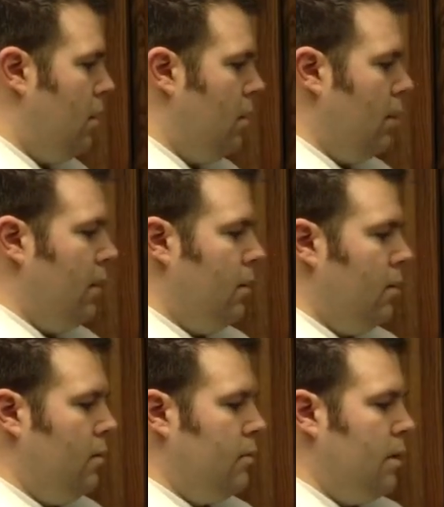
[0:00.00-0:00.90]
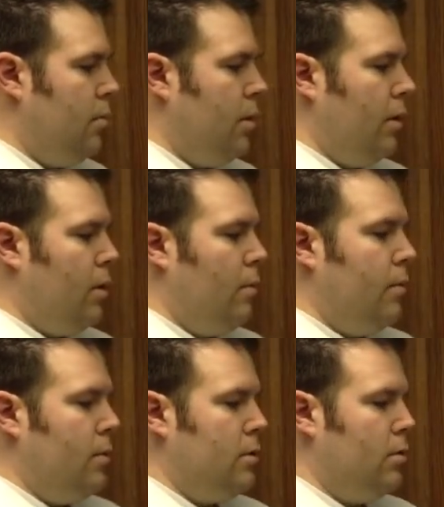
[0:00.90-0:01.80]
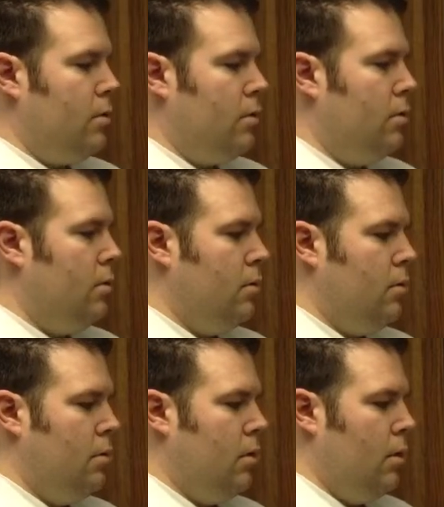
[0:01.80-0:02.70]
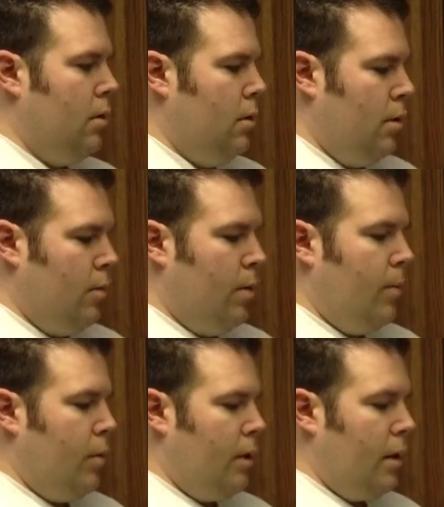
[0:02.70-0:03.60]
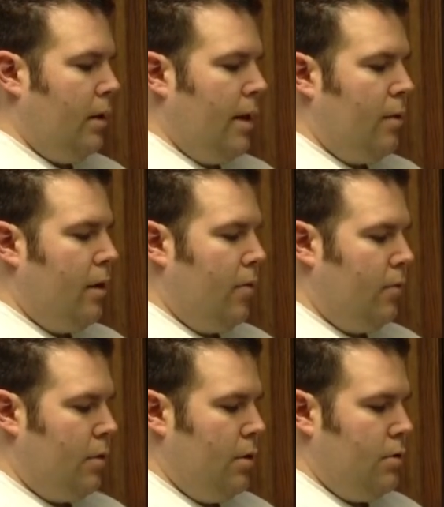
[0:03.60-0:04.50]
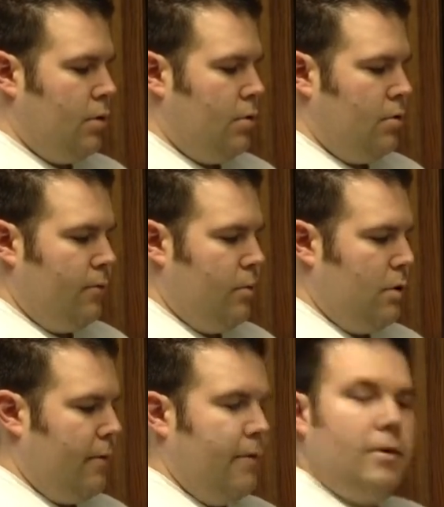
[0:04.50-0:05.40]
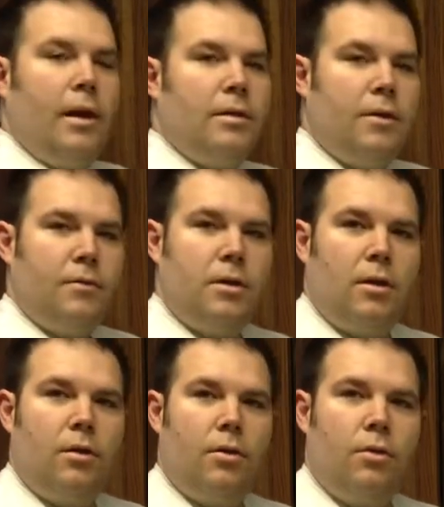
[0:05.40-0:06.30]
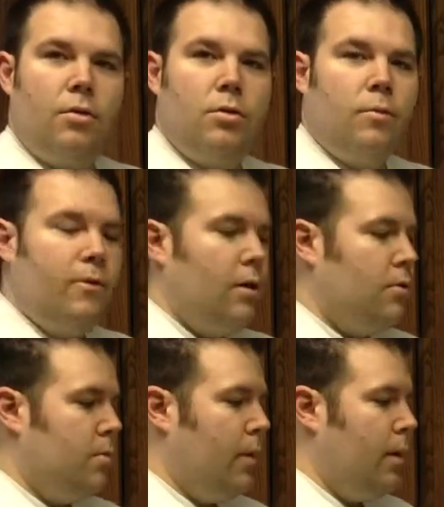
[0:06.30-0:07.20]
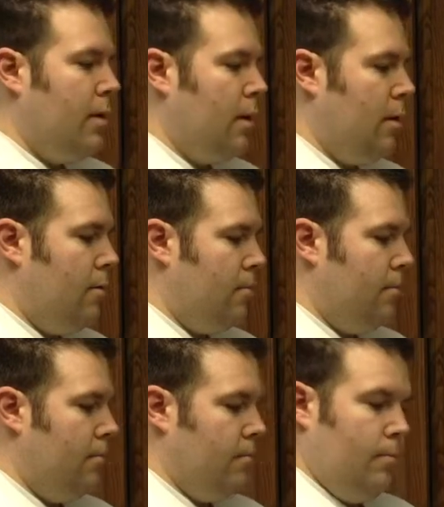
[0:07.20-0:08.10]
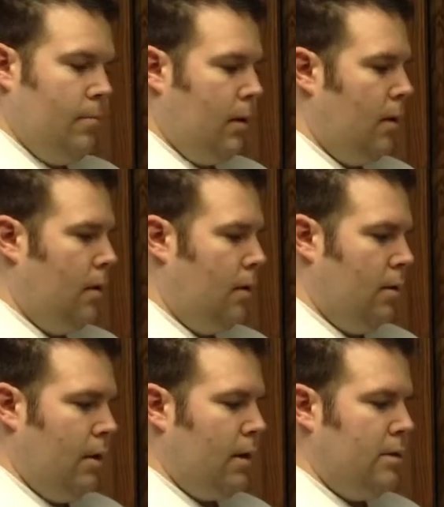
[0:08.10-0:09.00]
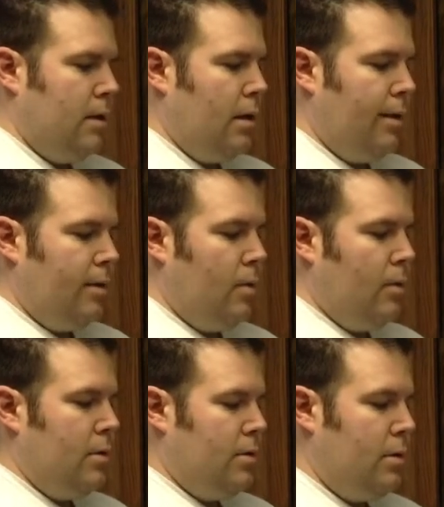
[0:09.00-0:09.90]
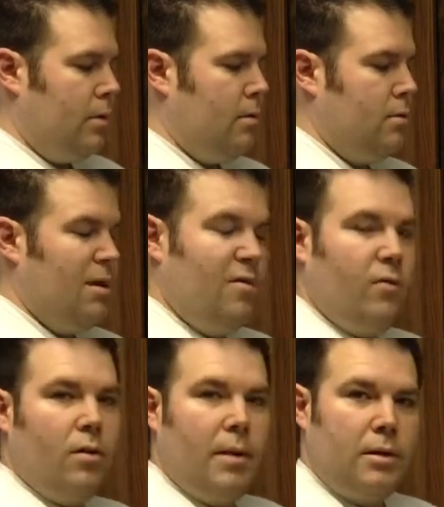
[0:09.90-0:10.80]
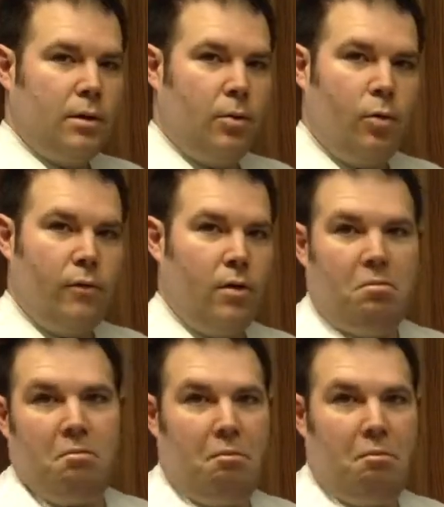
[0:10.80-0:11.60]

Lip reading: Again, same polycarbonate material. Probably will get cloudy after years and years of use, as I've seen in other YouTube videos, but like I said, I like to be able to see. It's kind of fun, makes it a little more fun.